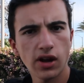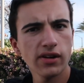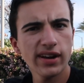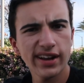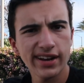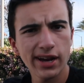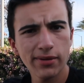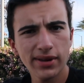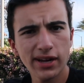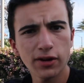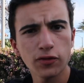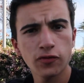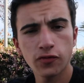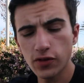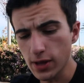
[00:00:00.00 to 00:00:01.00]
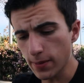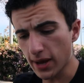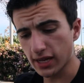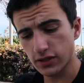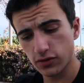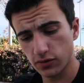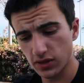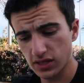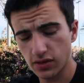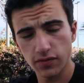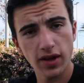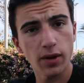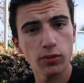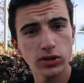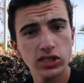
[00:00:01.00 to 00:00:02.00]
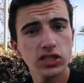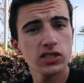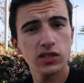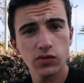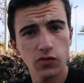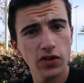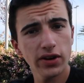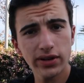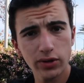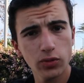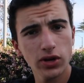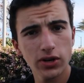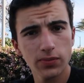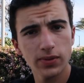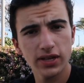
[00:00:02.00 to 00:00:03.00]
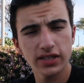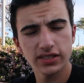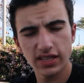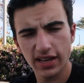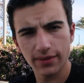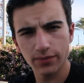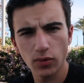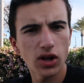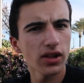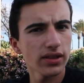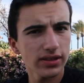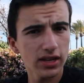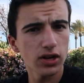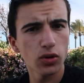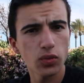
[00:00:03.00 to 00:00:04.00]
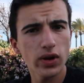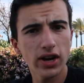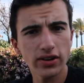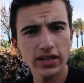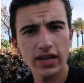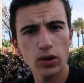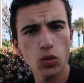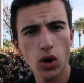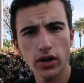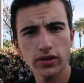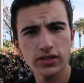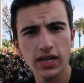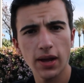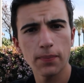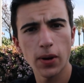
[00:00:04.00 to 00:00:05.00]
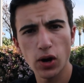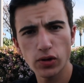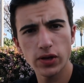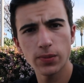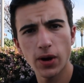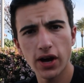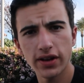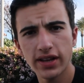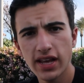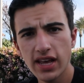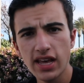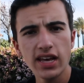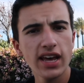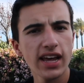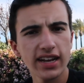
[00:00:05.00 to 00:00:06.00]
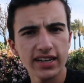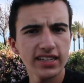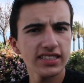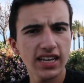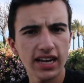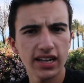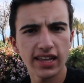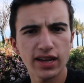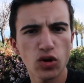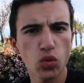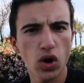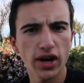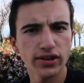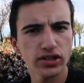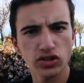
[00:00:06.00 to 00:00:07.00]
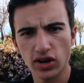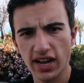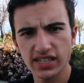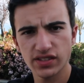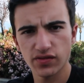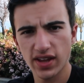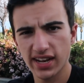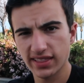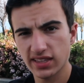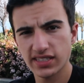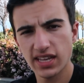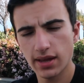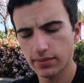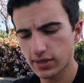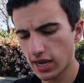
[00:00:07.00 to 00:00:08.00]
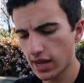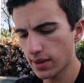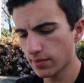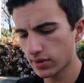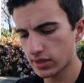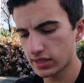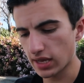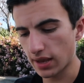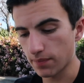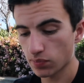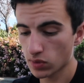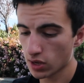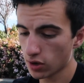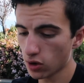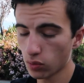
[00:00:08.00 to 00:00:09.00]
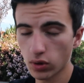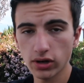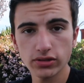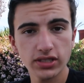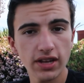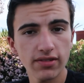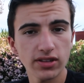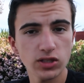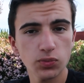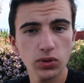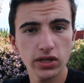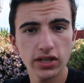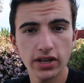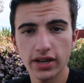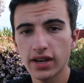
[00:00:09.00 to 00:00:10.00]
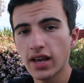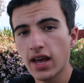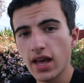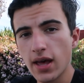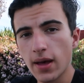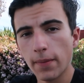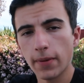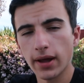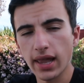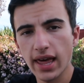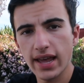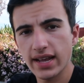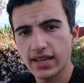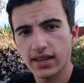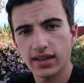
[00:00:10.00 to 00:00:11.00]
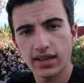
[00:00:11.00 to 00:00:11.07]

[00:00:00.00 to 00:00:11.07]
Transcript: All right, now we got a Feebas from this event, which is very weird because like, well, you know, we are getting water type Pokemon, and it is kind of like a water grass event at the same time, but it's like, well, 107 is pretty good. But like,